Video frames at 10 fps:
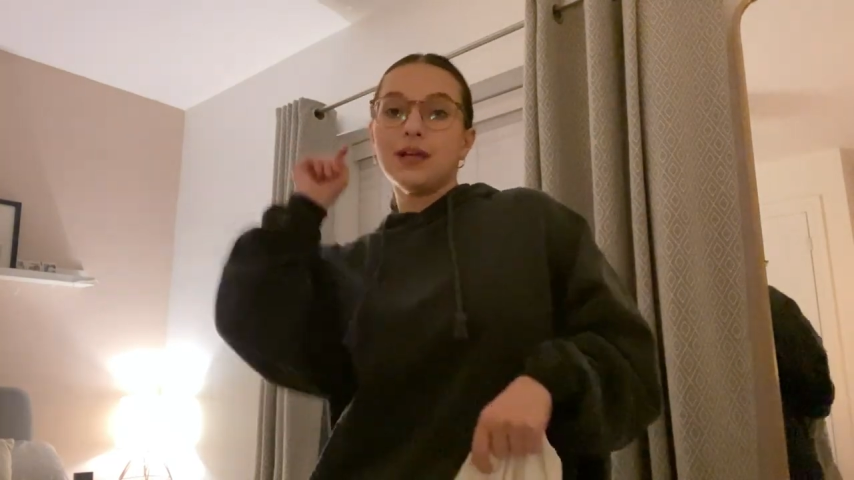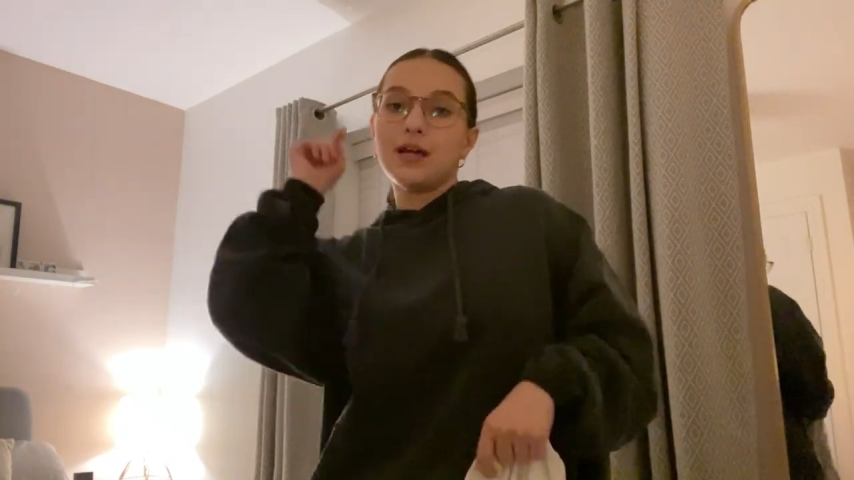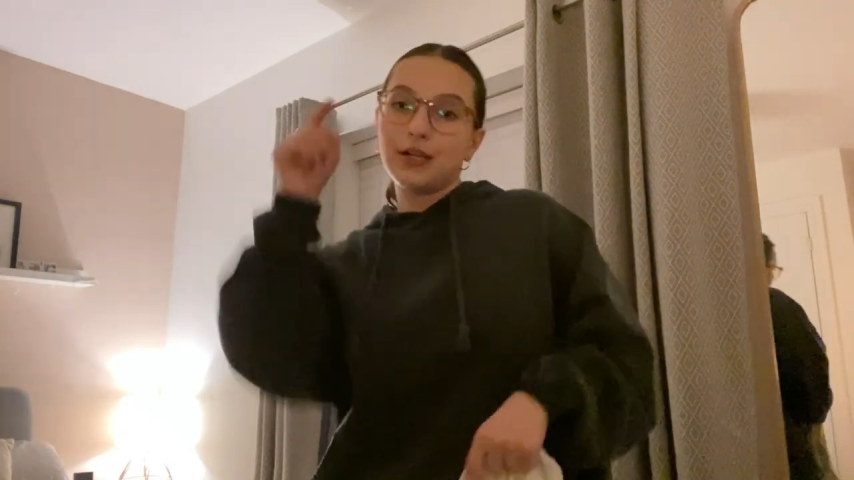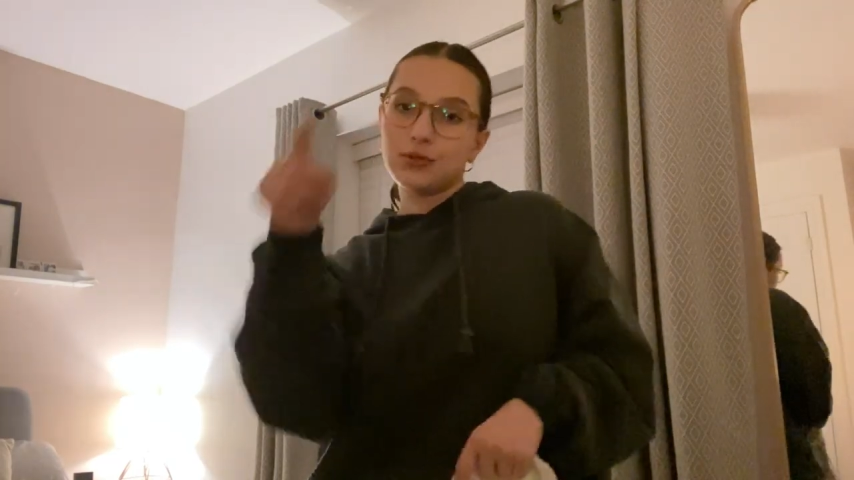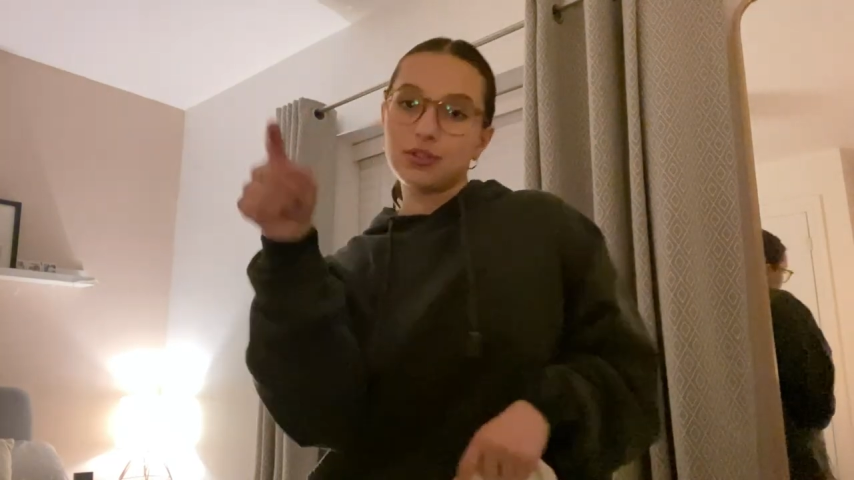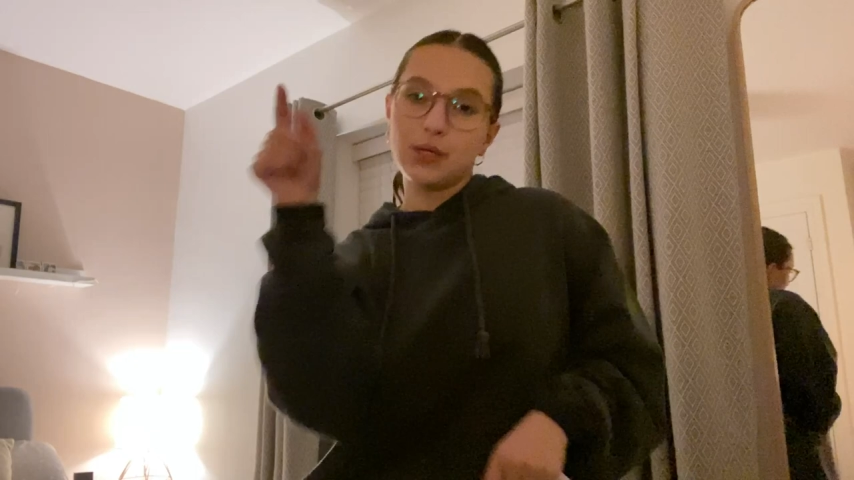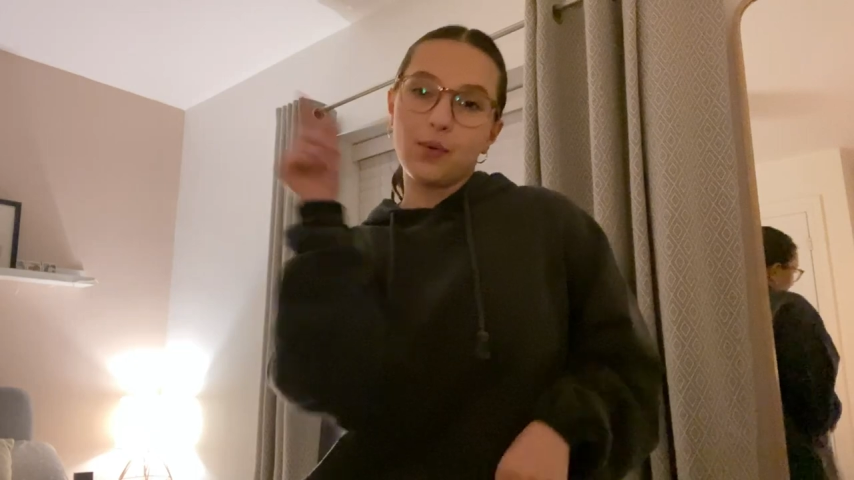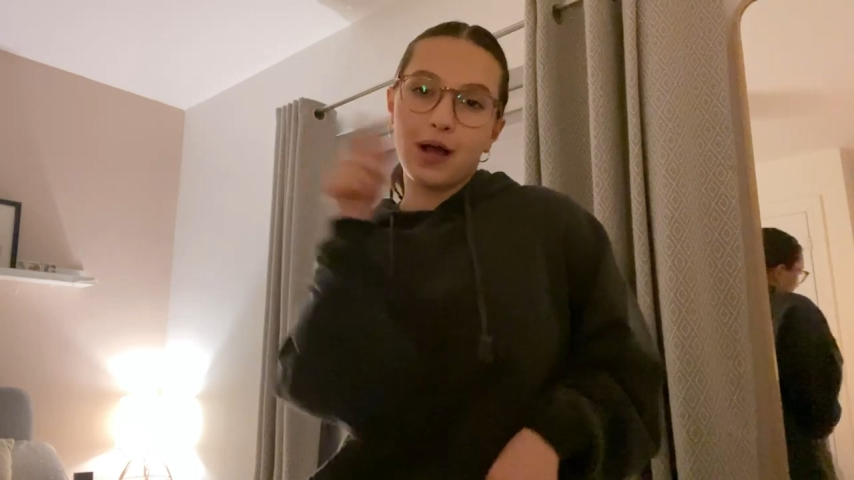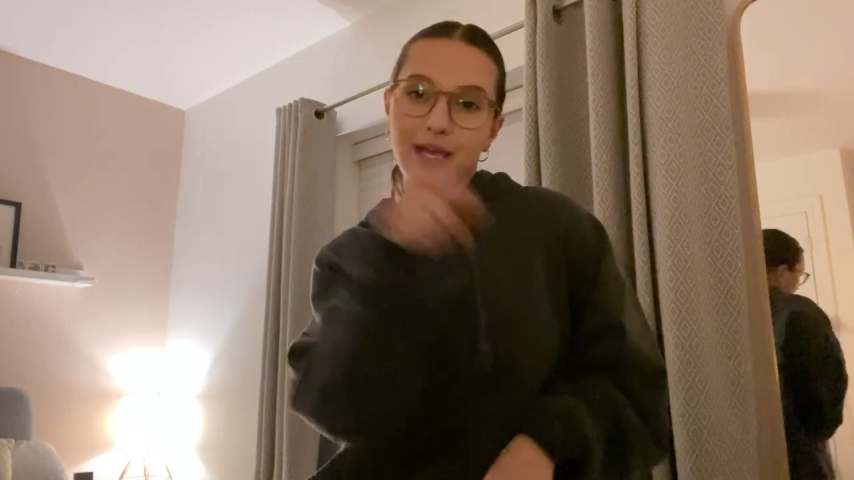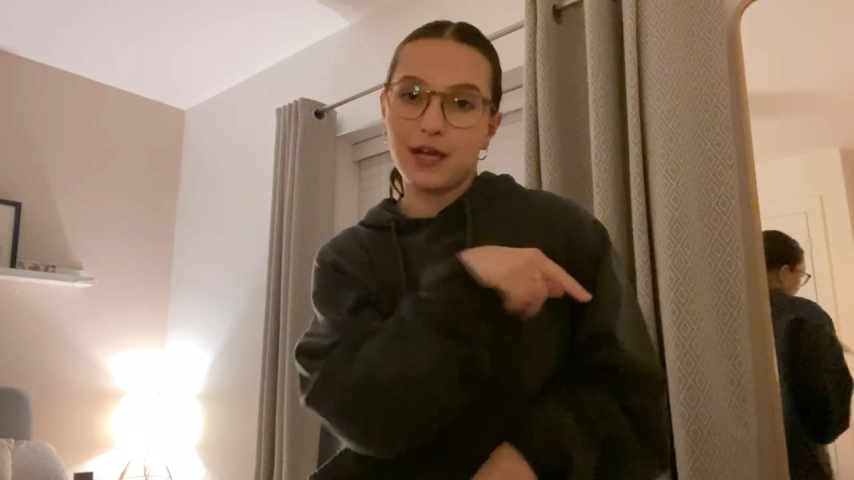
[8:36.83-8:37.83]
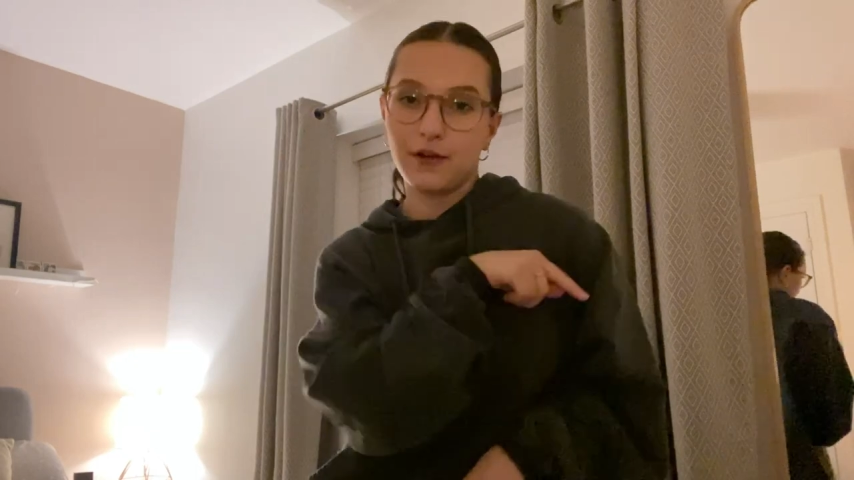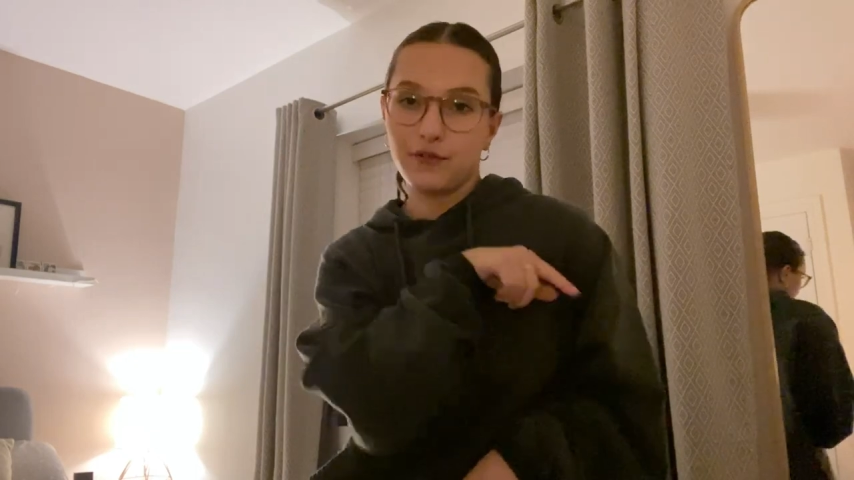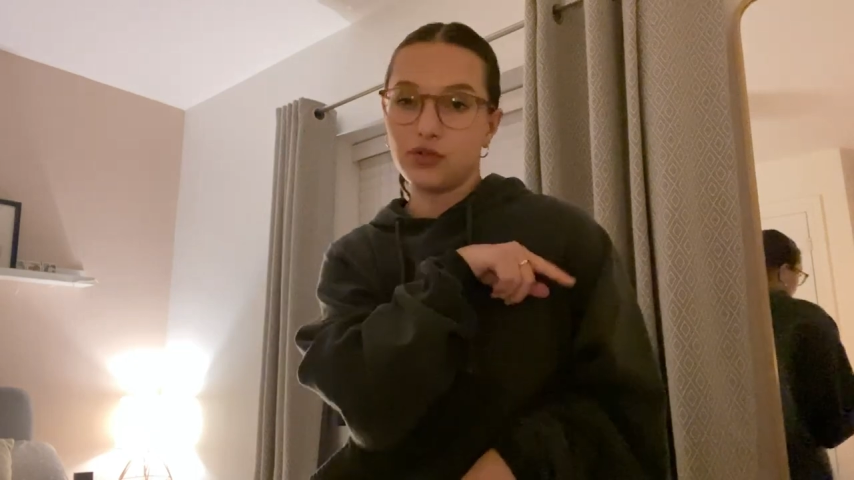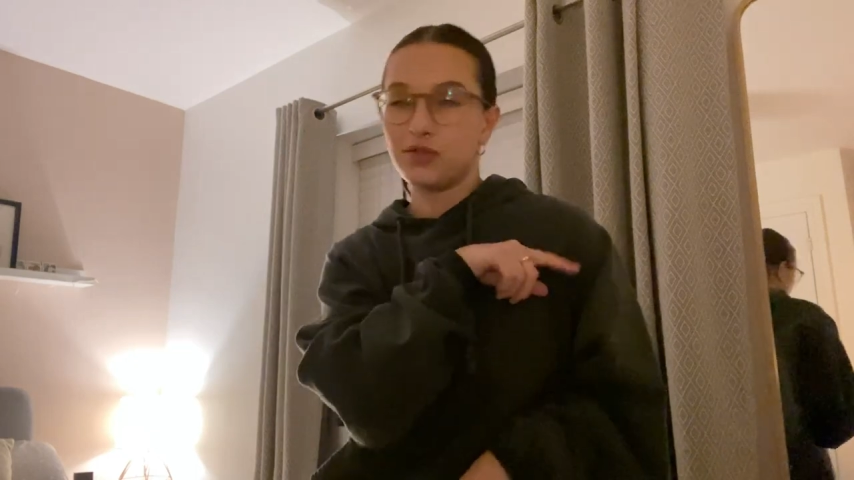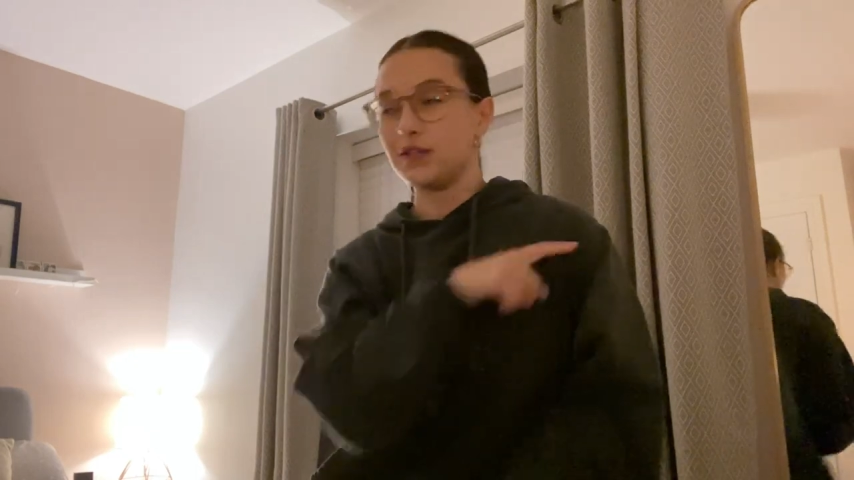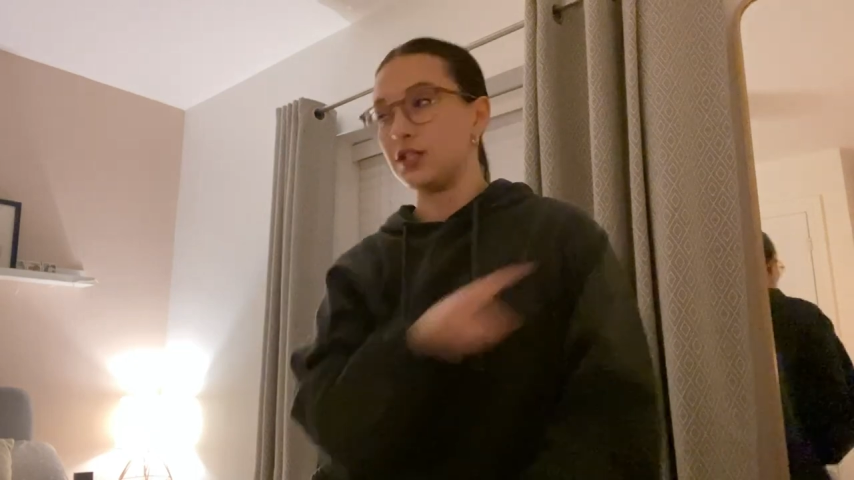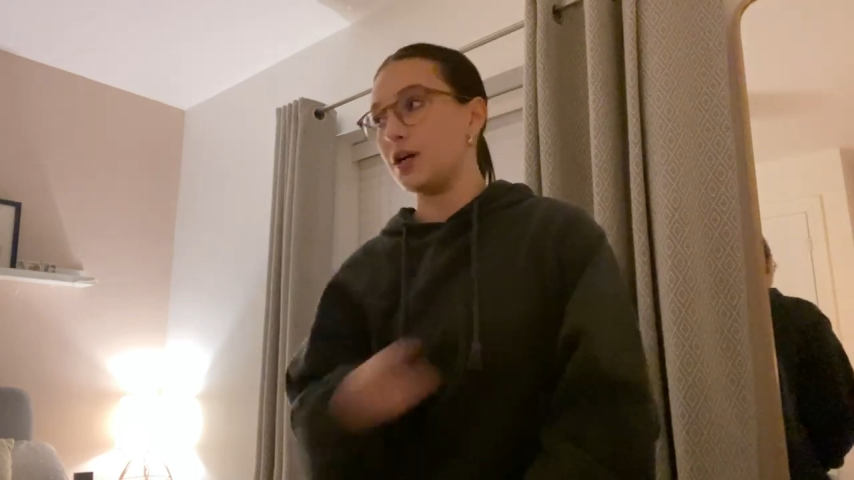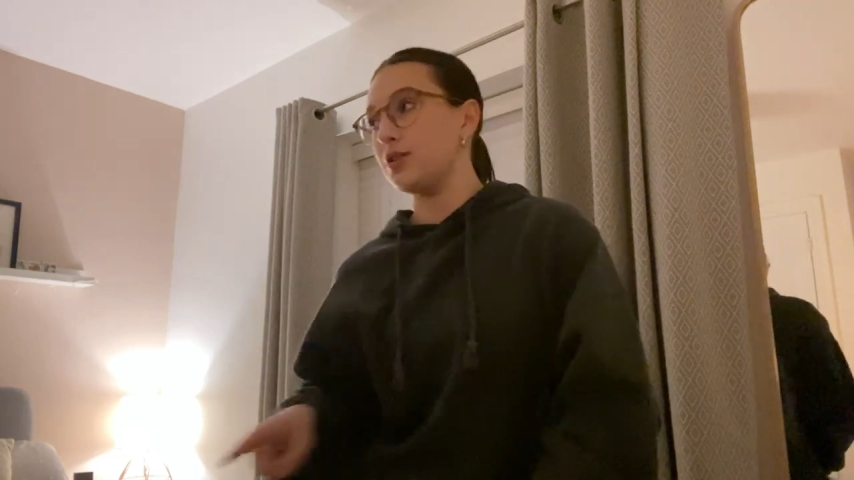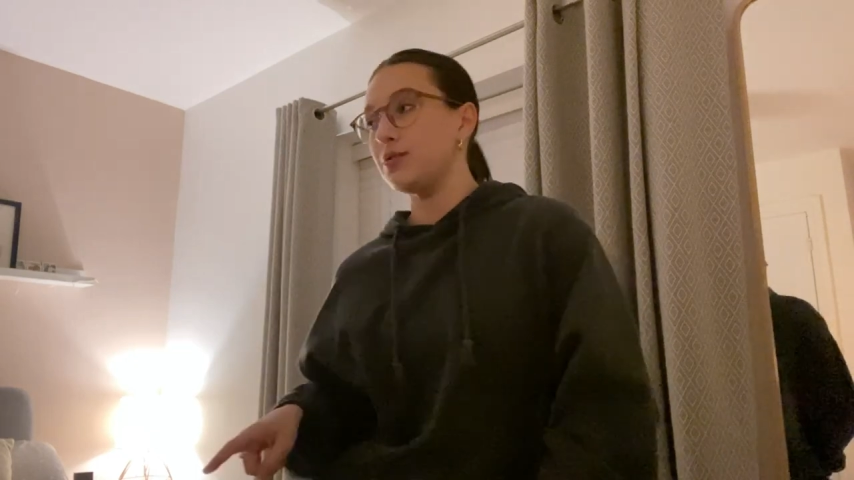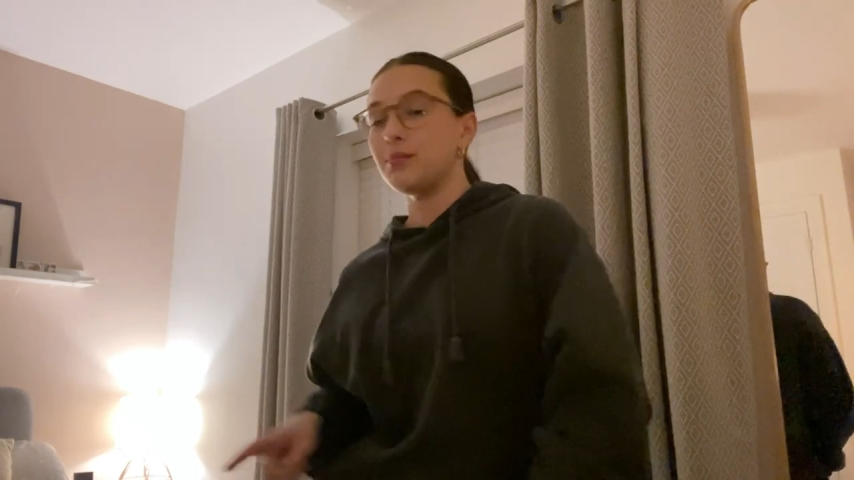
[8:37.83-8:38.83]
and you'll see why in a future
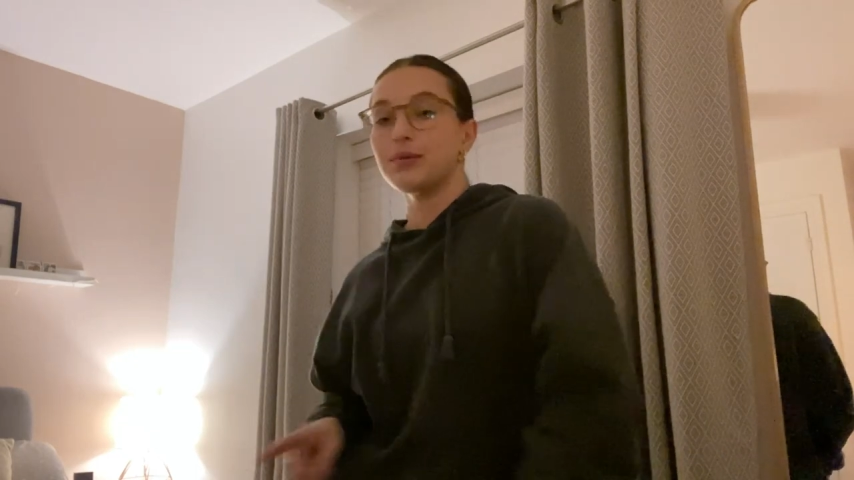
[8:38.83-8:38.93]
video,